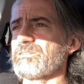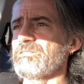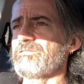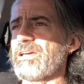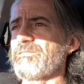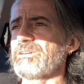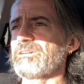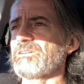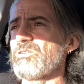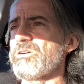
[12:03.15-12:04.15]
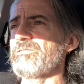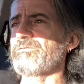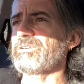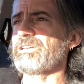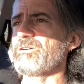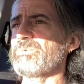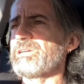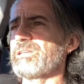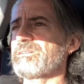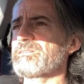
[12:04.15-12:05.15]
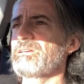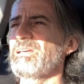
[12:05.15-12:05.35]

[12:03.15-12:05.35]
of having live video meetings,